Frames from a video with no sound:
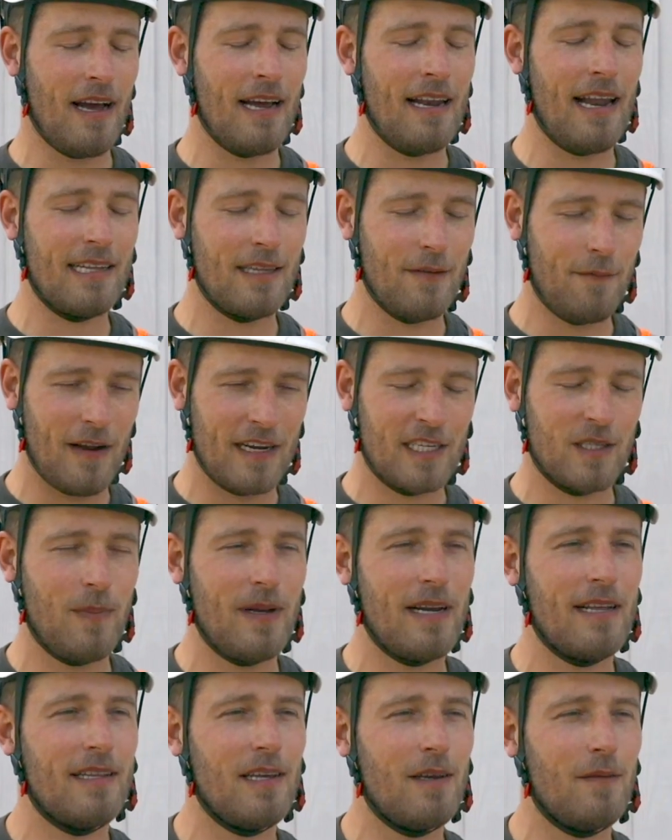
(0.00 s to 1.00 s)
I like the
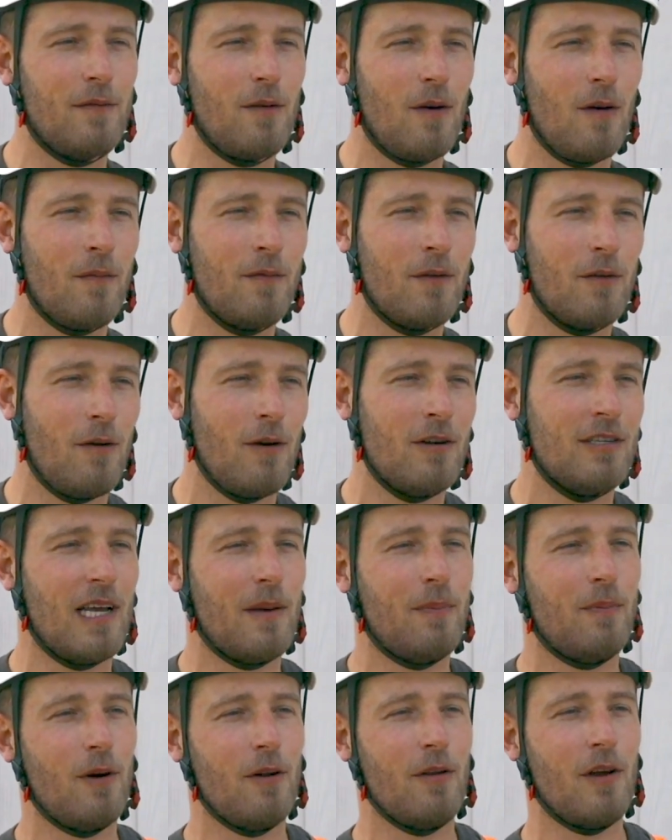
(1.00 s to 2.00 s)
flexibility of the
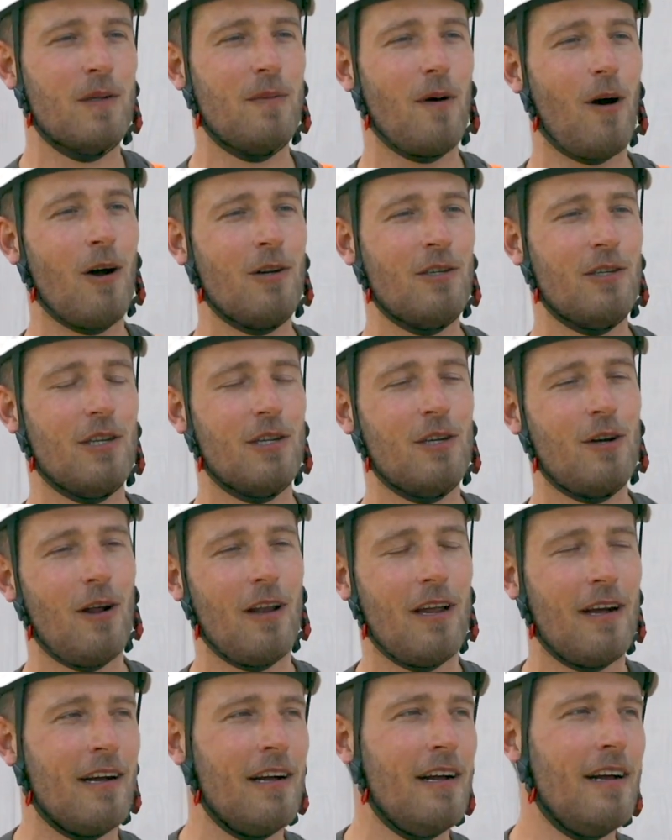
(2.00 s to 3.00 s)
Roxtec products, but also the
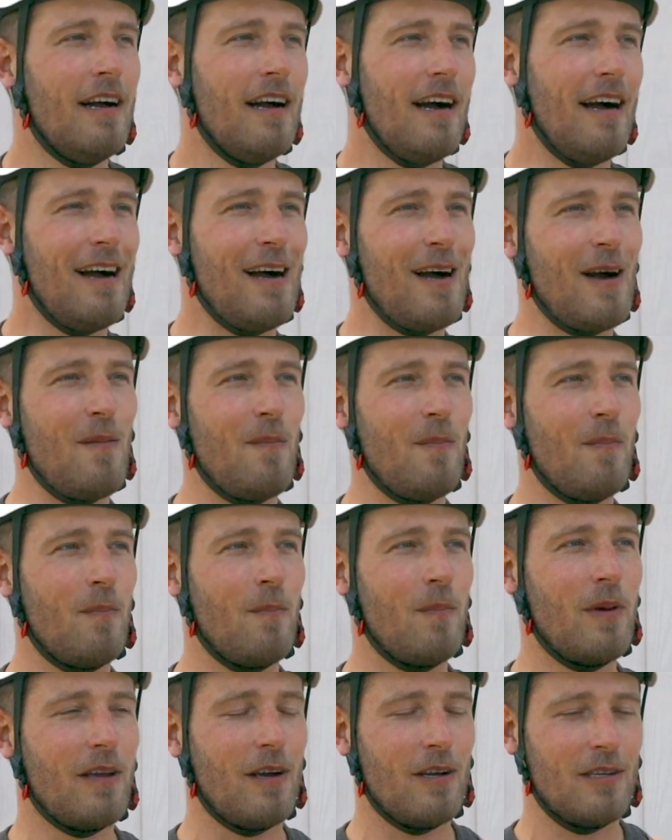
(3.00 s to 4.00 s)
color.
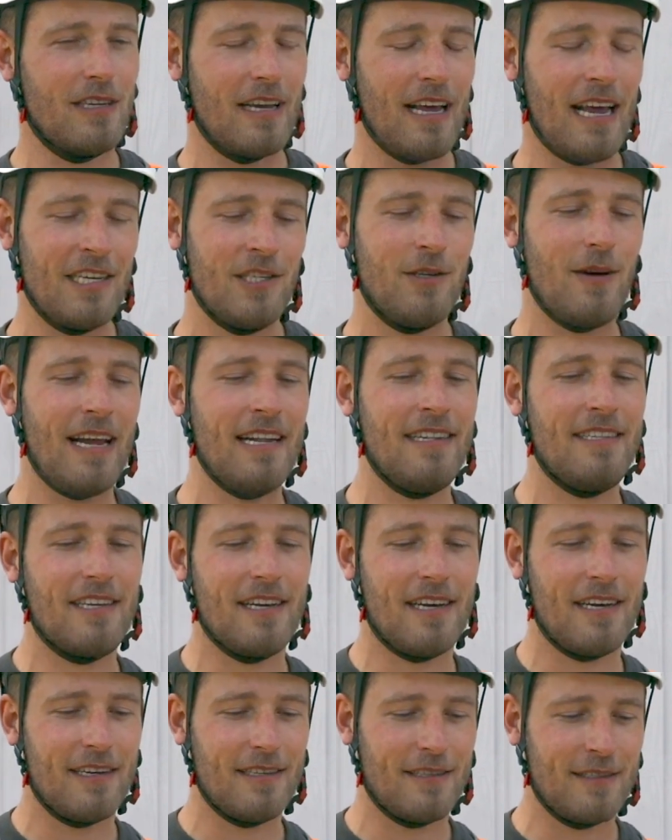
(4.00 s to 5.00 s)
Because as you
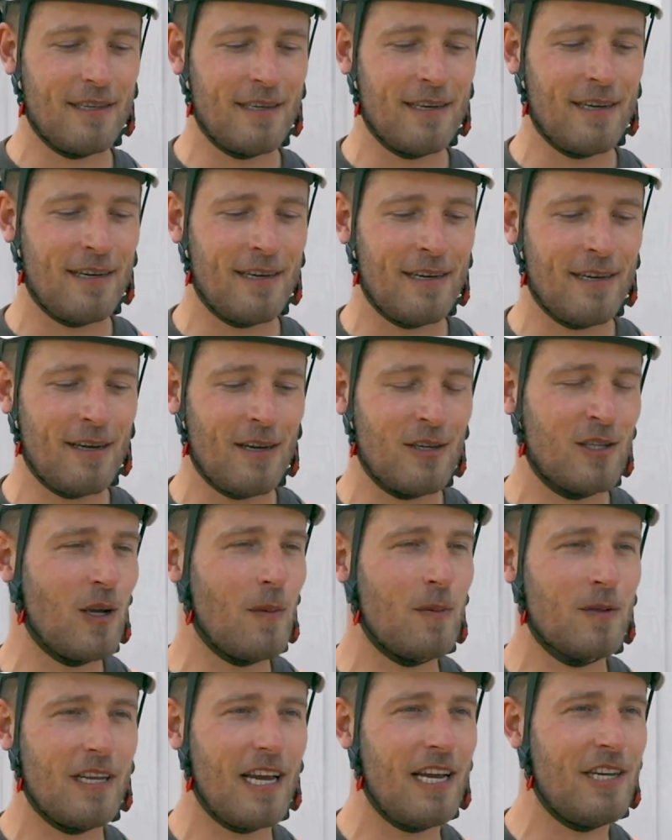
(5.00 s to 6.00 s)
enter a
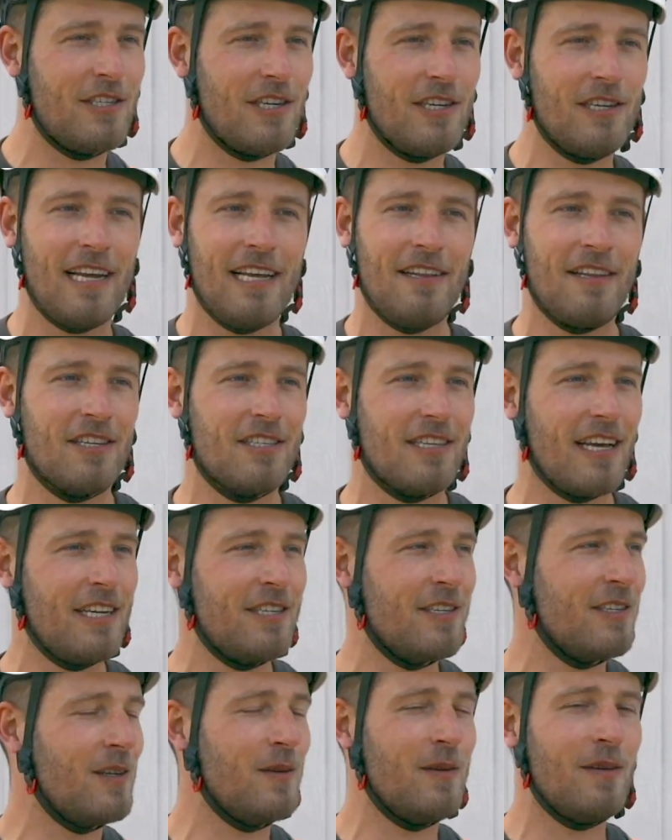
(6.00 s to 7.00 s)
substation, landing
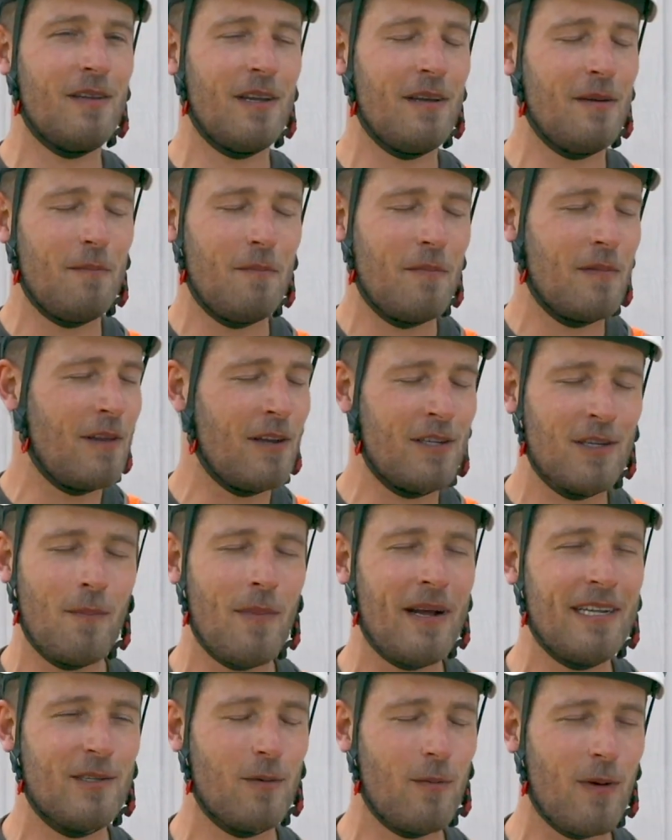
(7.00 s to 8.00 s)
station, it doesn't
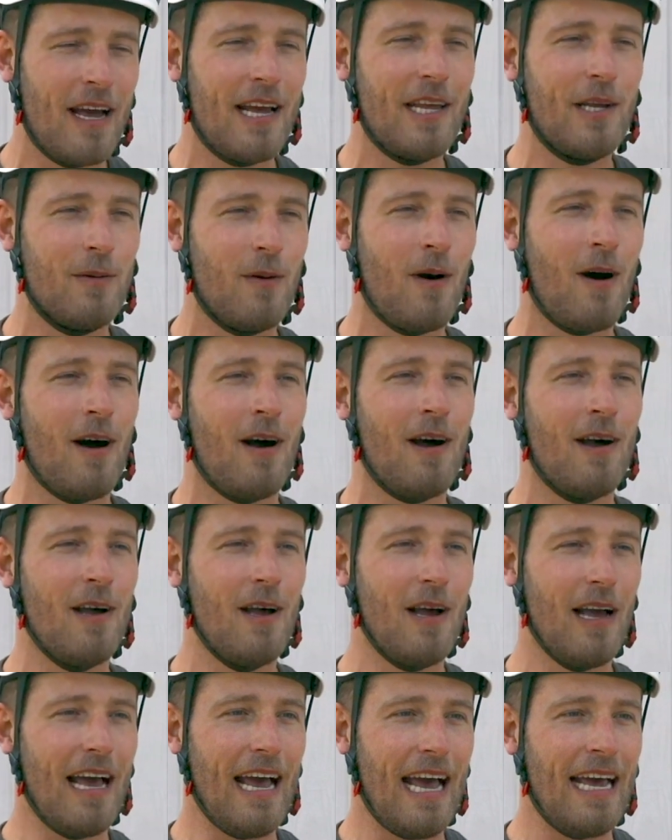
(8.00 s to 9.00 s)
matter where you are
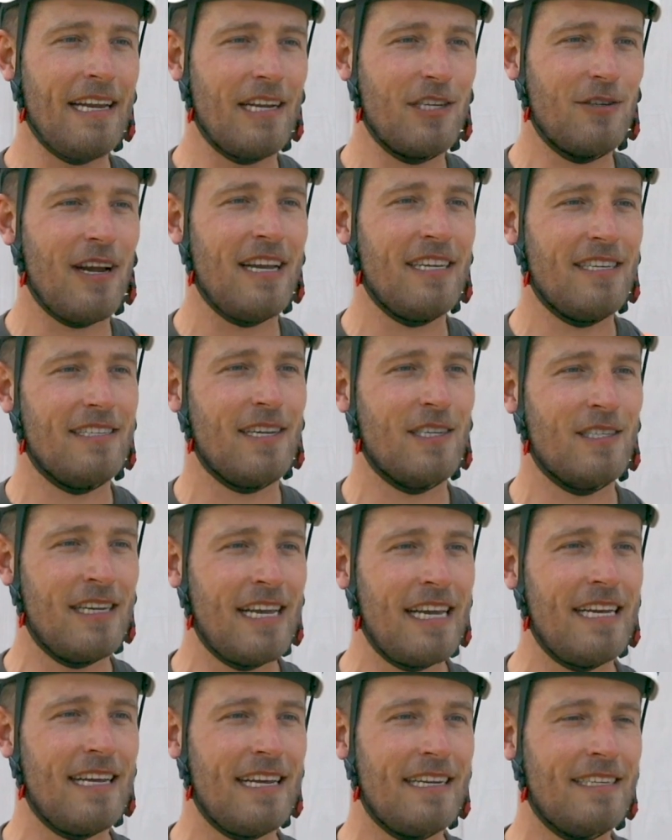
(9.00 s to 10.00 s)
and the transit is
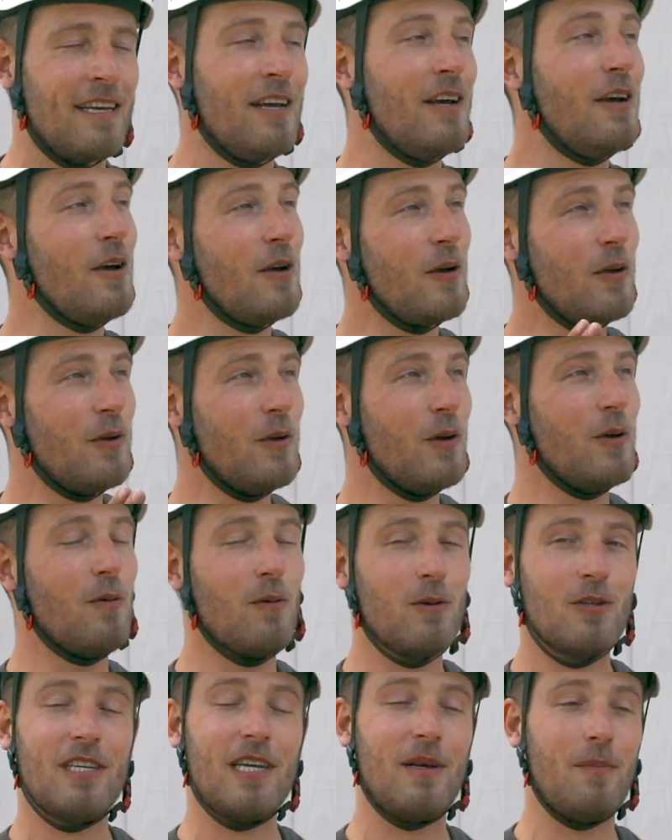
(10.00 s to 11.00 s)
needed, you
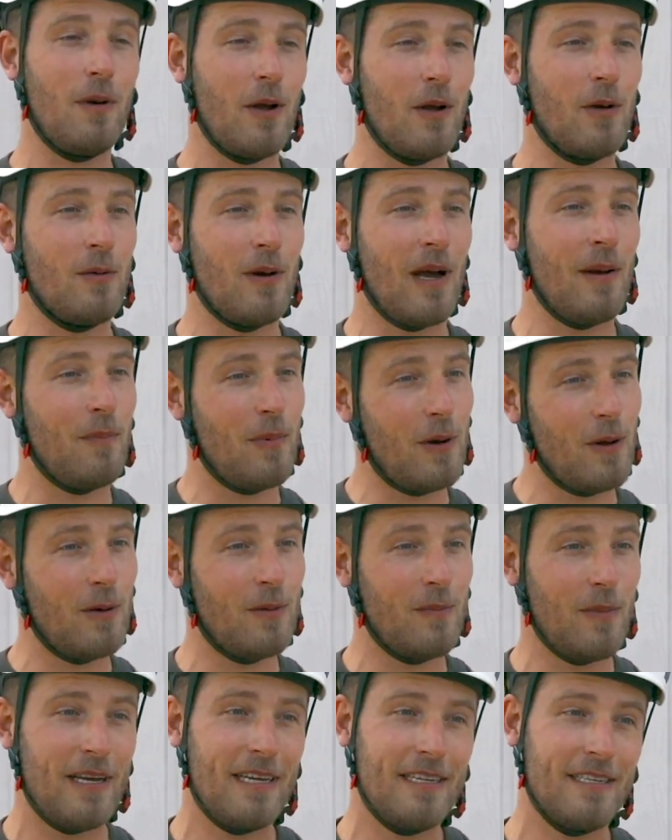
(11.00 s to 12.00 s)
will see blue. And
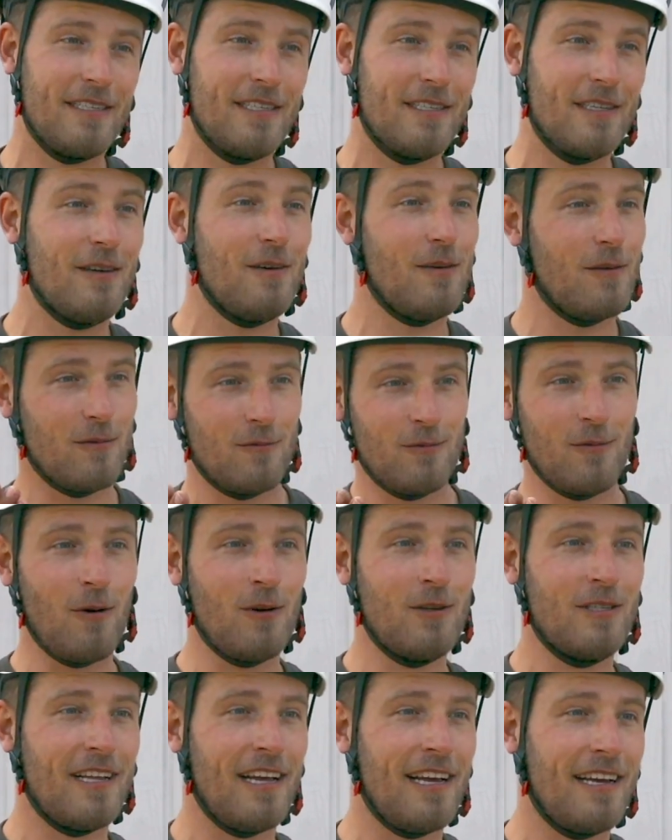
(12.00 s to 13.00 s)
blue means
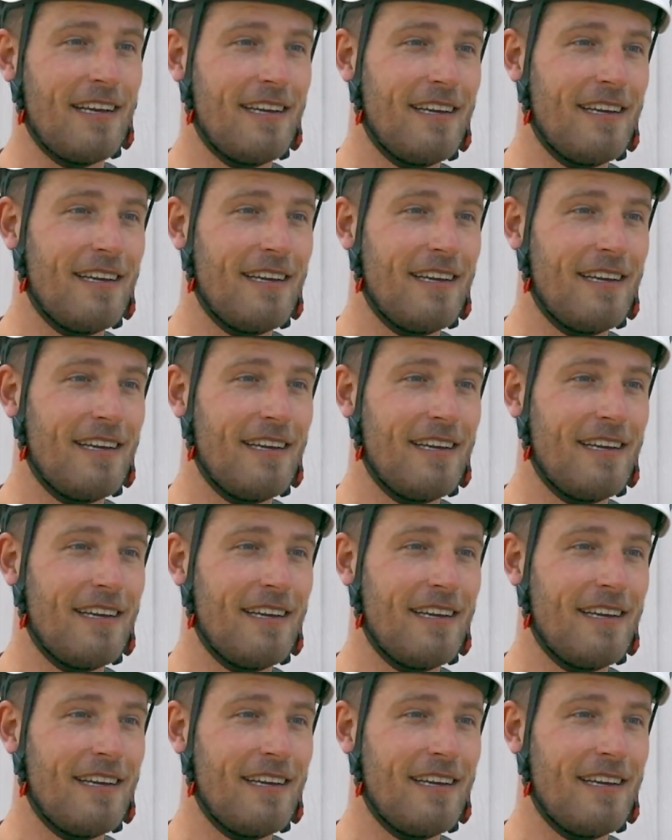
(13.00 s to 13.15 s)
Roxtec.